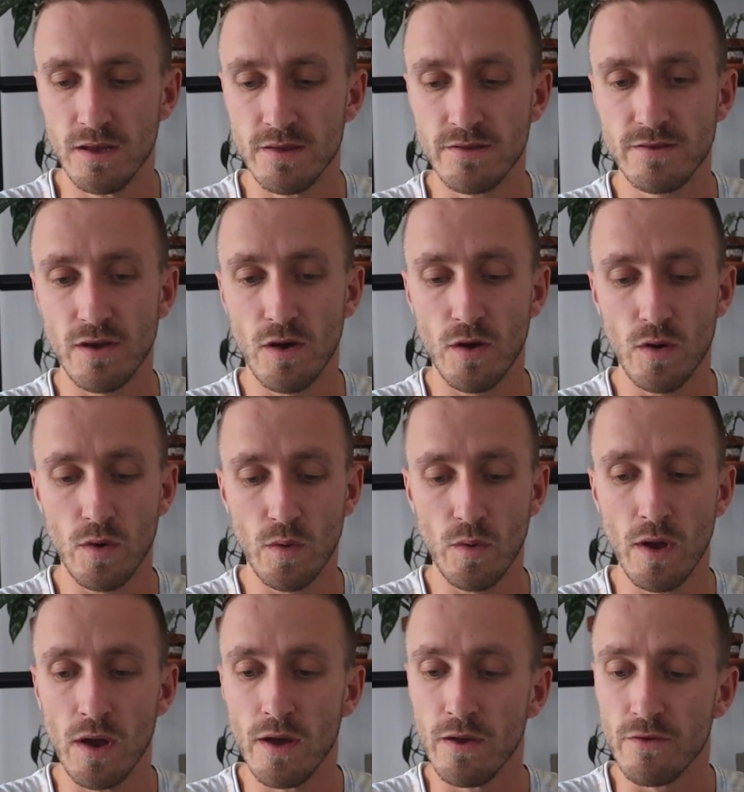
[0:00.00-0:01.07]

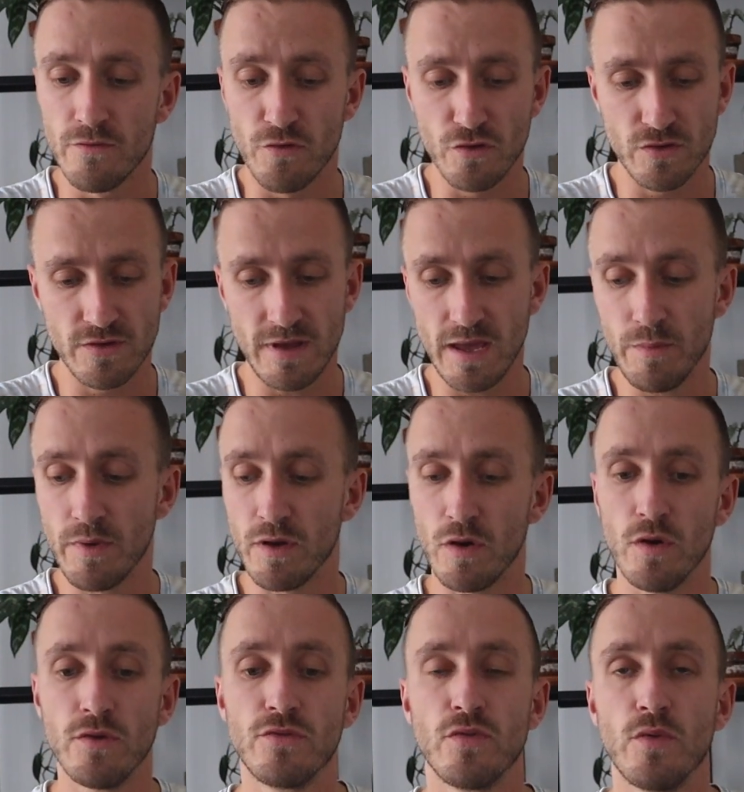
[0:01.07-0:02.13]
So for today we're
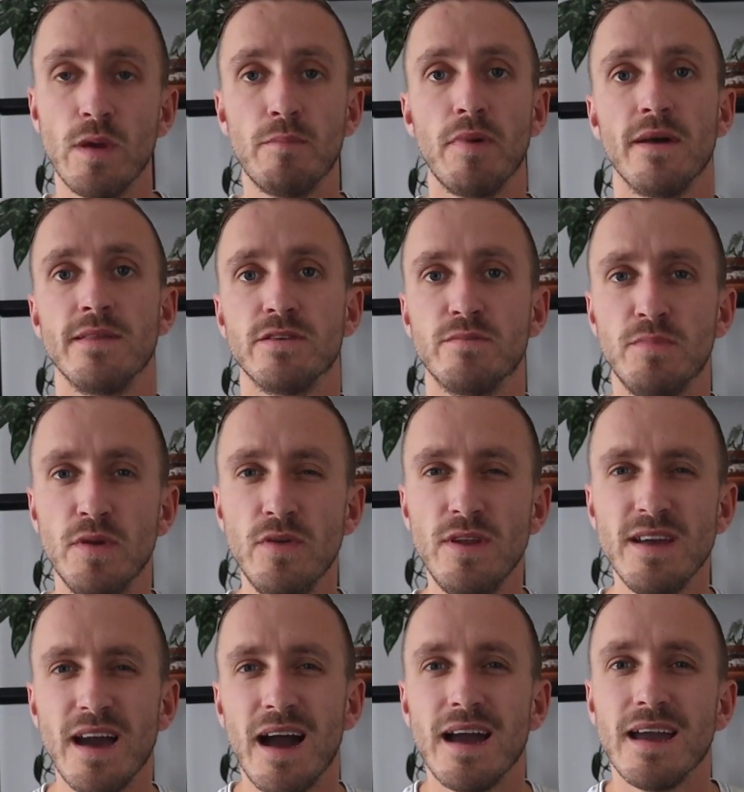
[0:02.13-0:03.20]
going to repot this
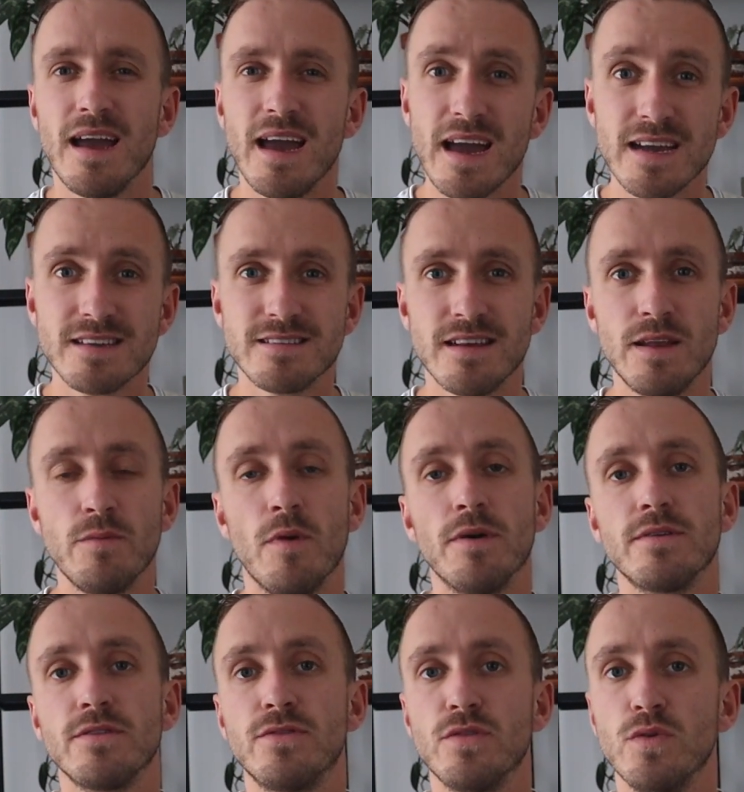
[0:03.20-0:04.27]
beauty. I actually
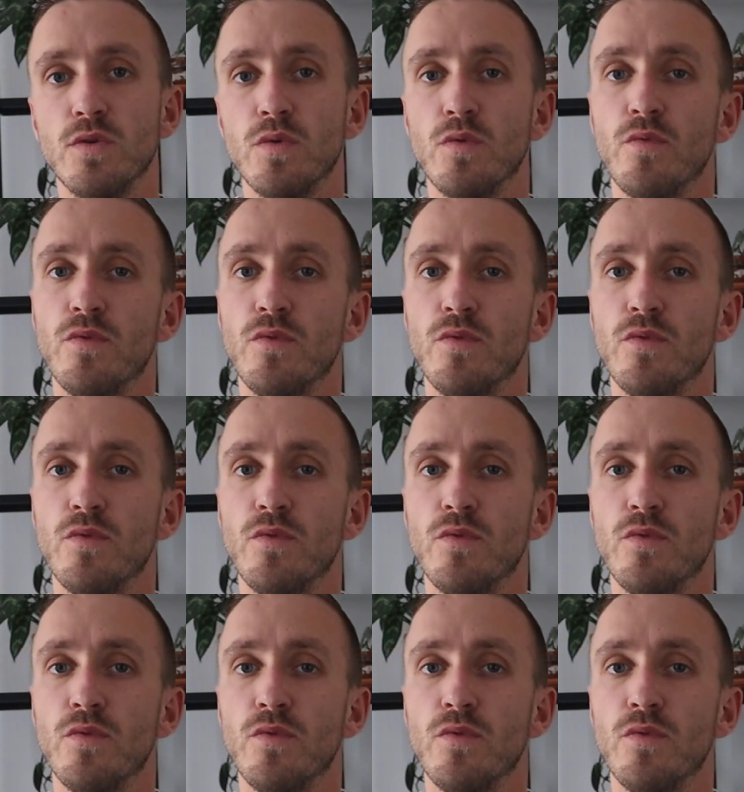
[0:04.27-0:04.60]
wanted to